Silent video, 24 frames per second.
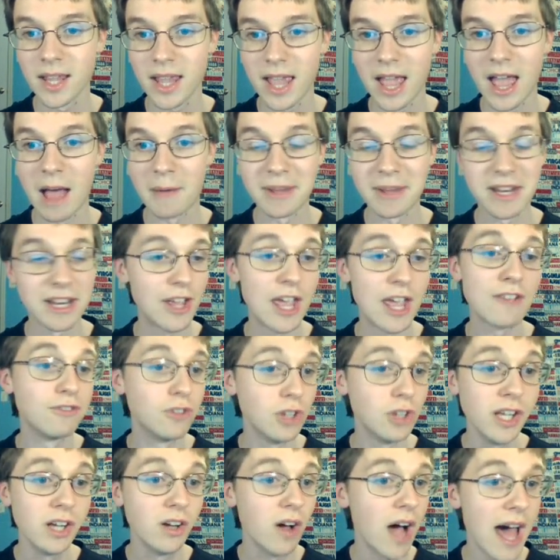I mean, if
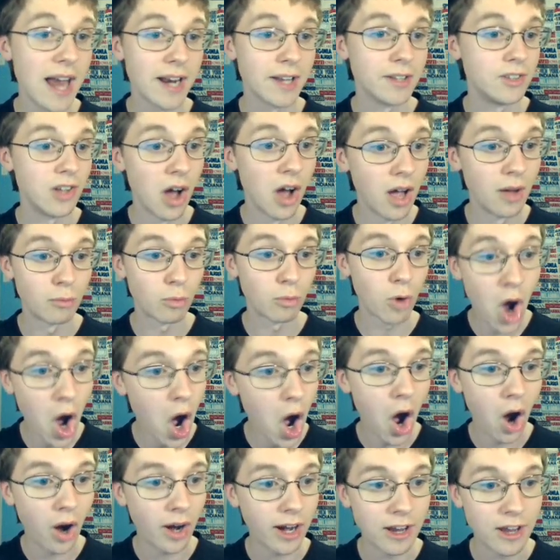Leo had done wrong,